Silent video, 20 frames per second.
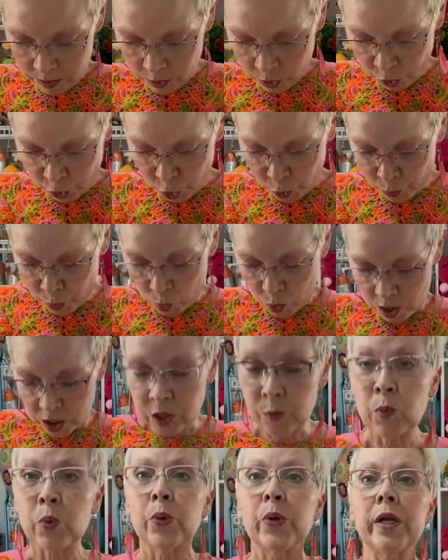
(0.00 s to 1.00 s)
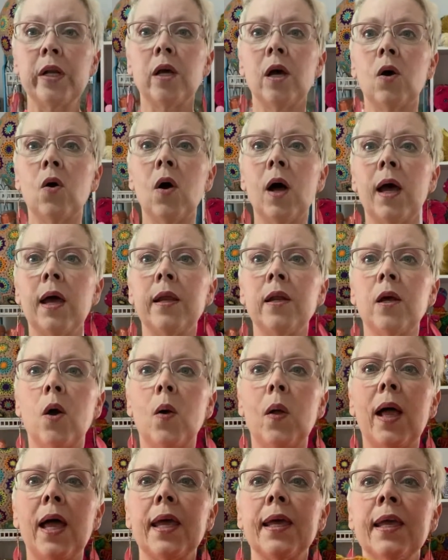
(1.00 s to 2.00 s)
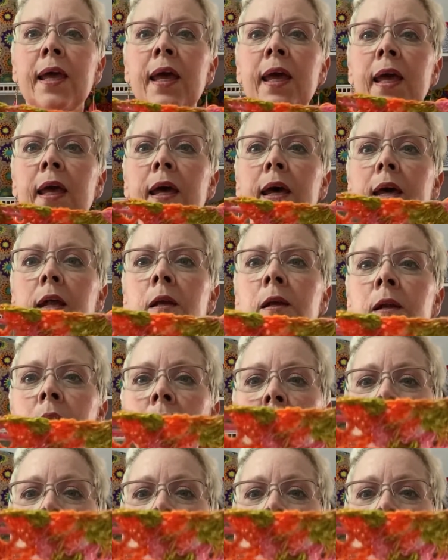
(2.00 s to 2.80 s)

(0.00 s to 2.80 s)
superwash merino, I know I can.